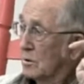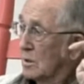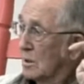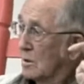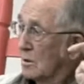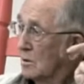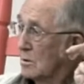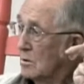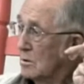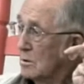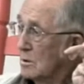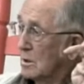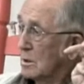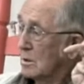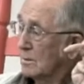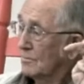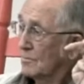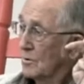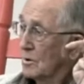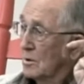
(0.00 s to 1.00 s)
known,
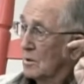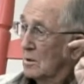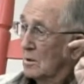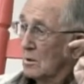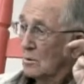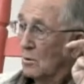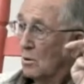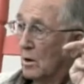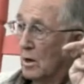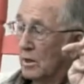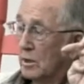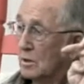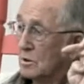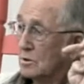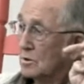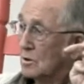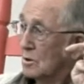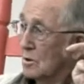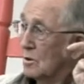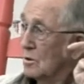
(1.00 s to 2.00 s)
and what
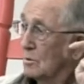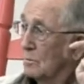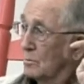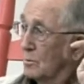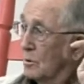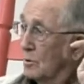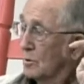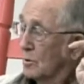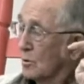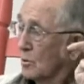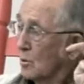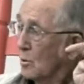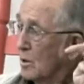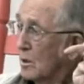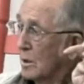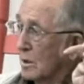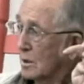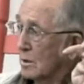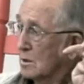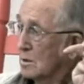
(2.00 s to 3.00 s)
isn't learned pretty
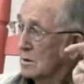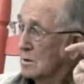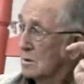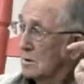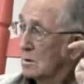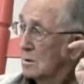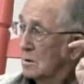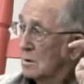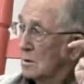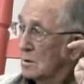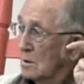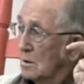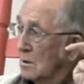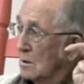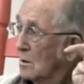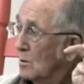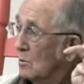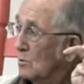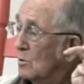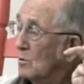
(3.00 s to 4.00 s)
quick
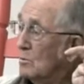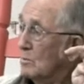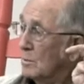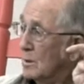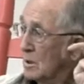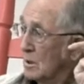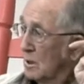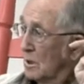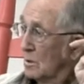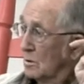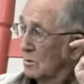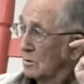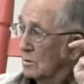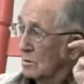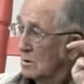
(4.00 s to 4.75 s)
won't be known.